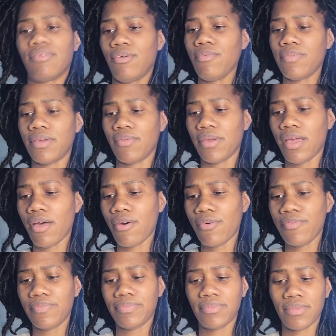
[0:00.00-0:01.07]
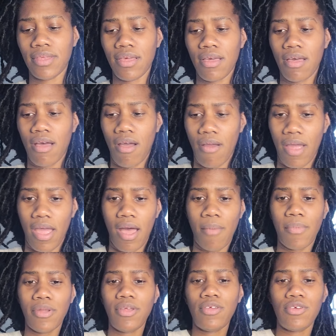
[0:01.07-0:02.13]
Oops, here we go. All right, I'm
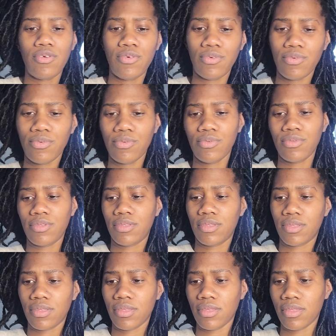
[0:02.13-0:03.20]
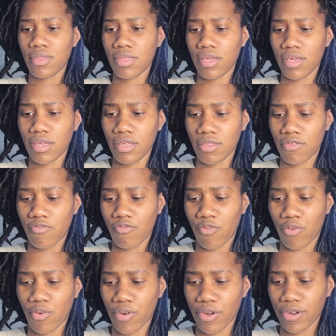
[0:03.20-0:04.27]
going to use these
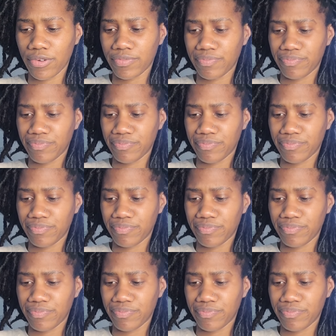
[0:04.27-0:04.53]
four.